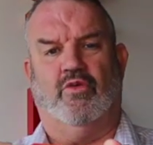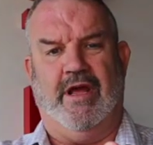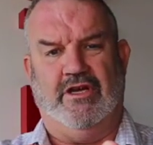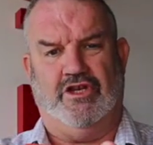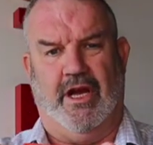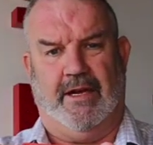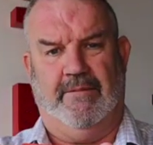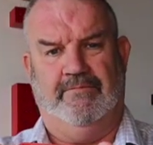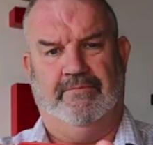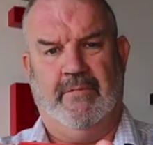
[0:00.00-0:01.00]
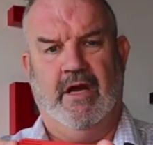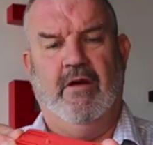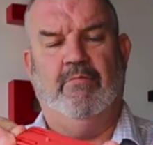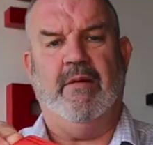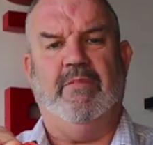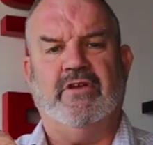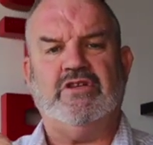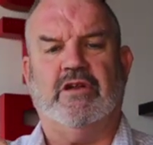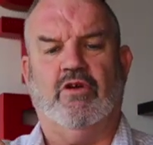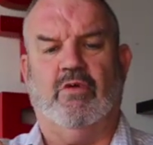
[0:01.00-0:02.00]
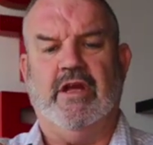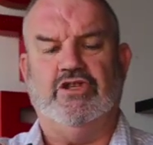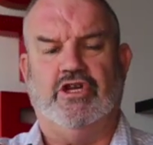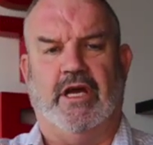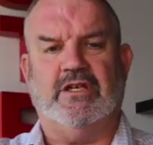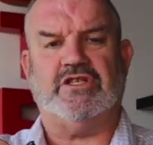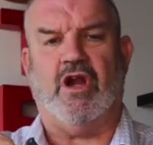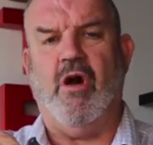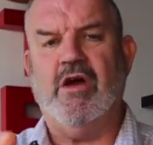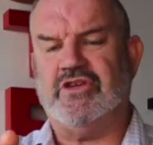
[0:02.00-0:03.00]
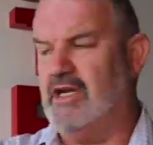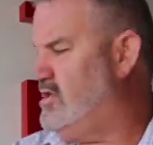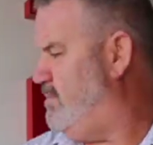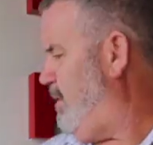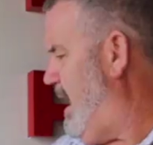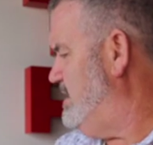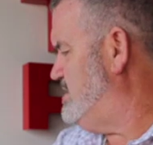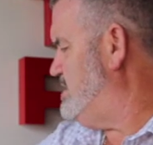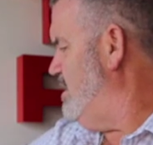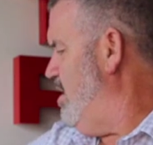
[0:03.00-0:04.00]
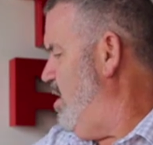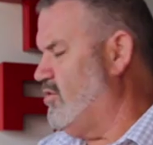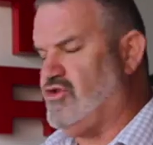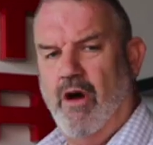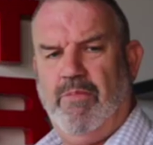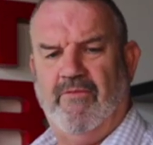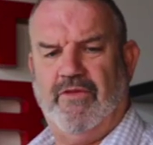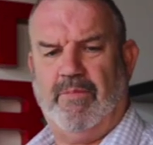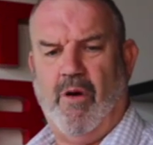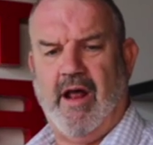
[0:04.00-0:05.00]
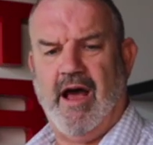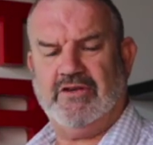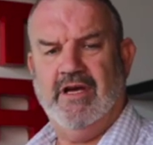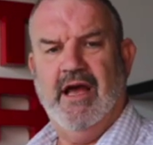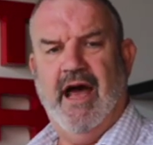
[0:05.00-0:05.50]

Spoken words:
red jig. Remember, this little red jig slides into place on top of the product,